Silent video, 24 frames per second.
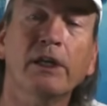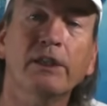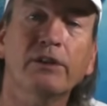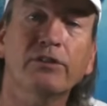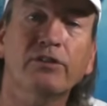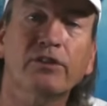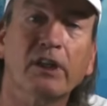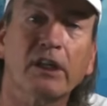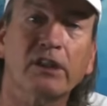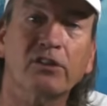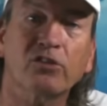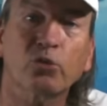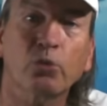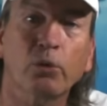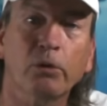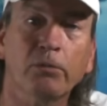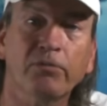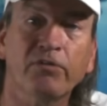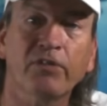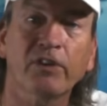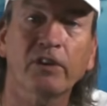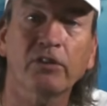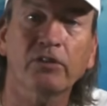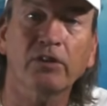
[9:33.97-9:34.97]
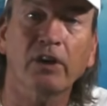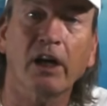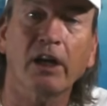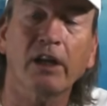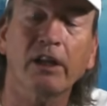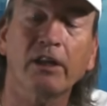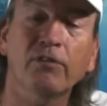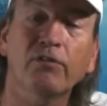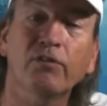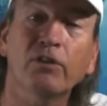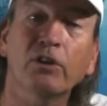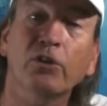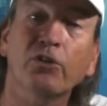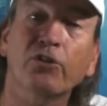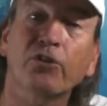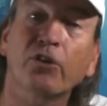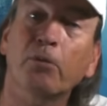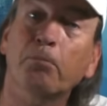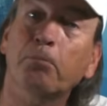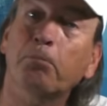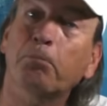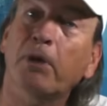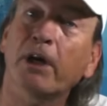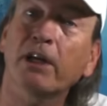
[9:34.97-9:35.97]
He's got swim fins on, and he feels
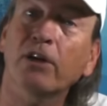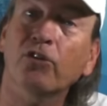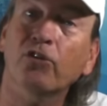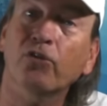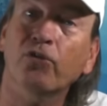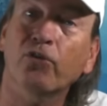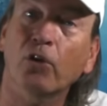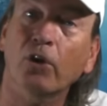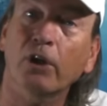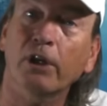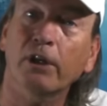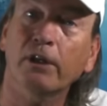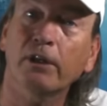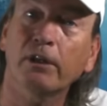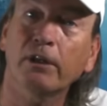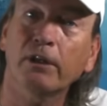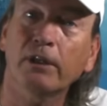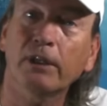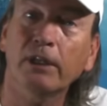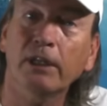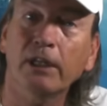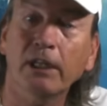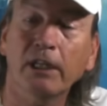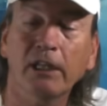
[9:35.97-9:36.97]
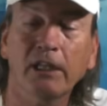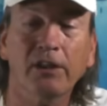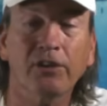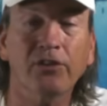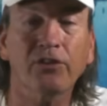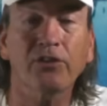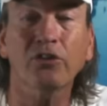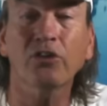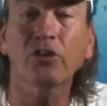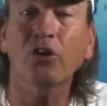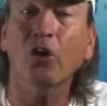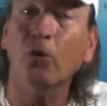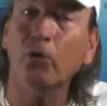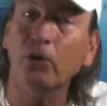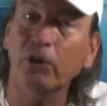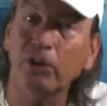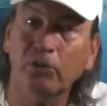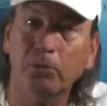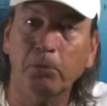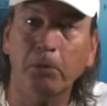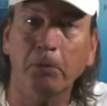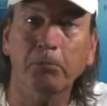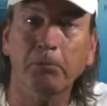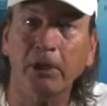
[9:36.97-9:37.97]
something bite his foot. He doesn't know
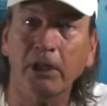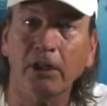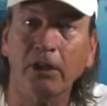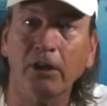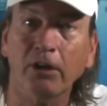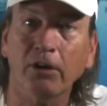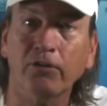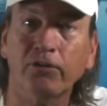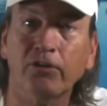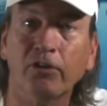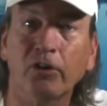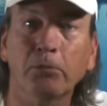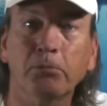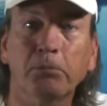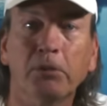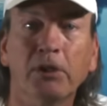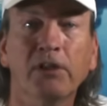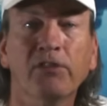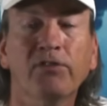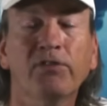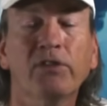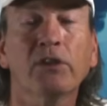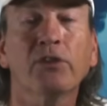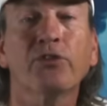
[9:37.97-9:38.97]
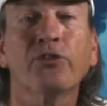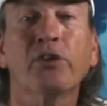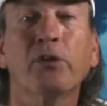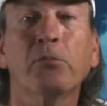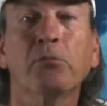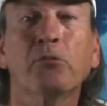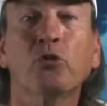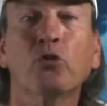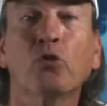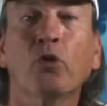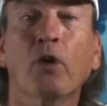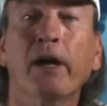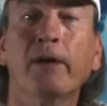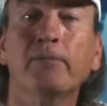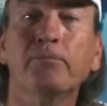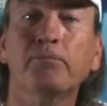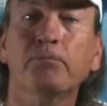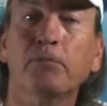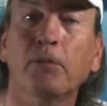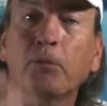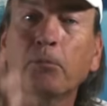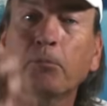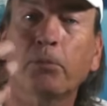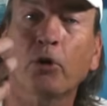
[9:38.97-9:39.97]
he's been bitten in the foot, but he feels something grab
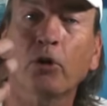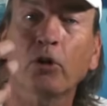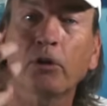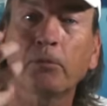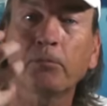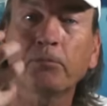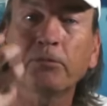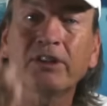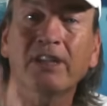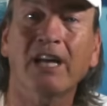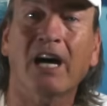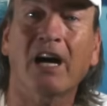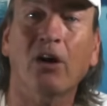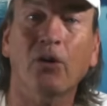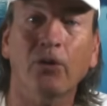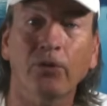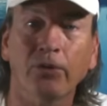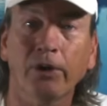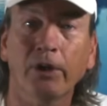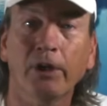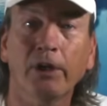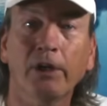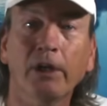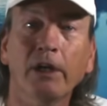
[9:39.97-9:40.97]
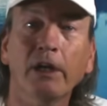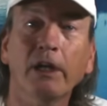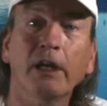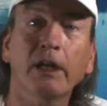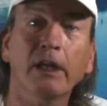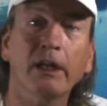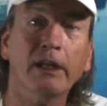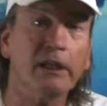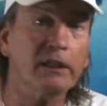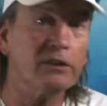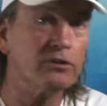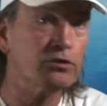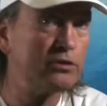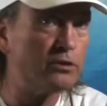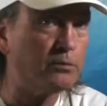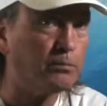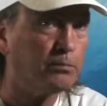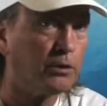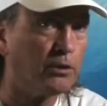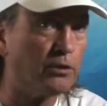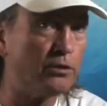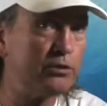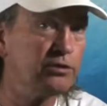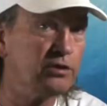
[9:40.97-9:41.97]
him and pull him down. And it actually
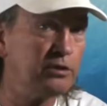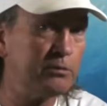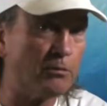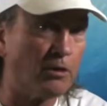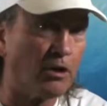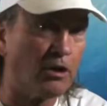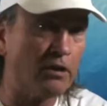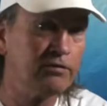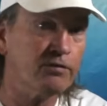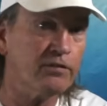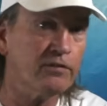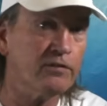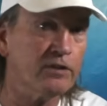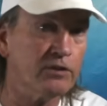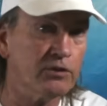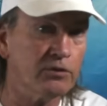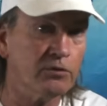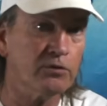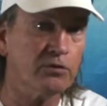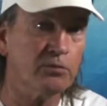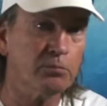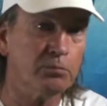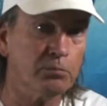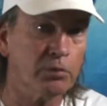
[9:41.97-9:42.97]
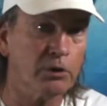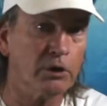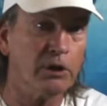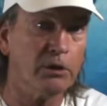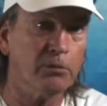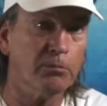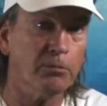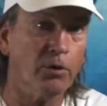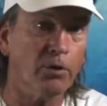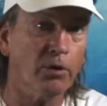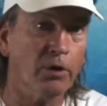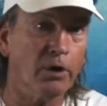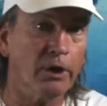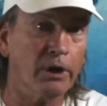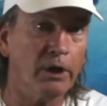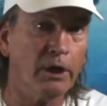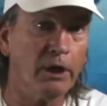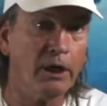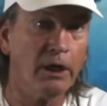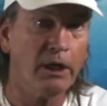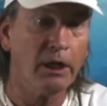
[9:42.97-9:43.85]
pulls him off of his boogie board.